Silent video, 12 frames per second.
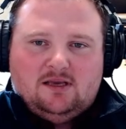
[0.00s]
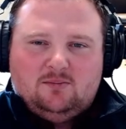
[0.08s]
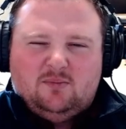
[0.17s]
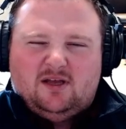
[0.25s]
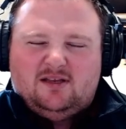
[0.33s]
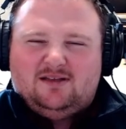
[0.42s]

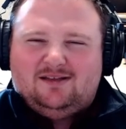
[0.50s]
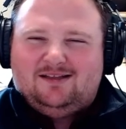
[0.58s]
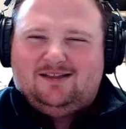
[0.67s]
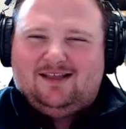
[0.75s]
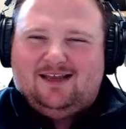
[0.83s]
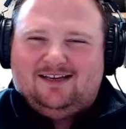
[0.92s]
but
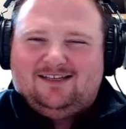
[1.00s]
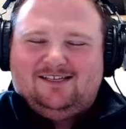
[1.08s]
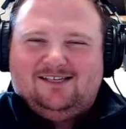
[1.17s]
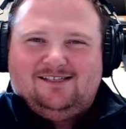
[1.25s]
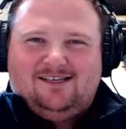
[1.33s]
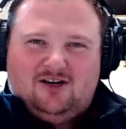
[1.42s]
that
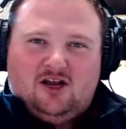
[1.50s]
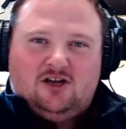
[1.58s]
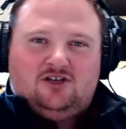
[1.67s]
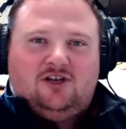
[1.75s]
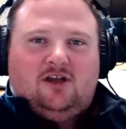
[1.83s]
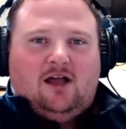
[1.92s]
is in a
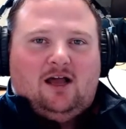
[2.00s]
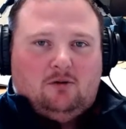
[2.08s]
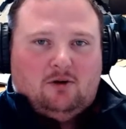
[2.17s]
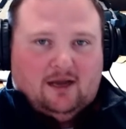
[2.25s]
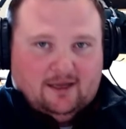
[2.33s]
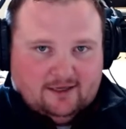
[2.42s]
nutshell
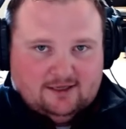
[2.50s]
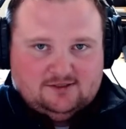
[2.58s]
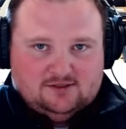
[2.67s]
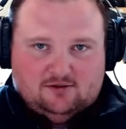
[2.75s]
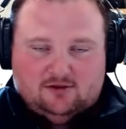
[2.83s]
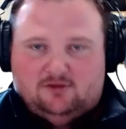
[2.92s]
how I got
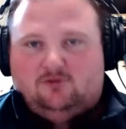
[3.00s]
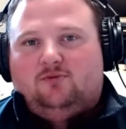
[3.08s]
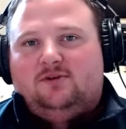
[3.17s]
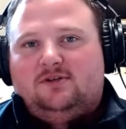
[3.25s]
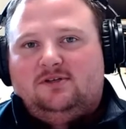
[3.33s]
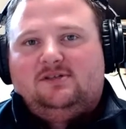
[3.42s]
started in
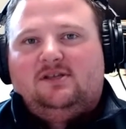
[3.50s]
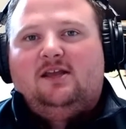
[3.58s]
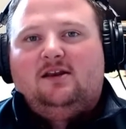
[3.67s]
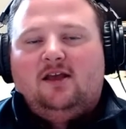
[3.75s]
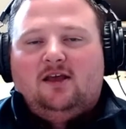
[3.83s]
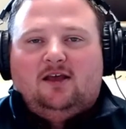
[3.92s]
real estate.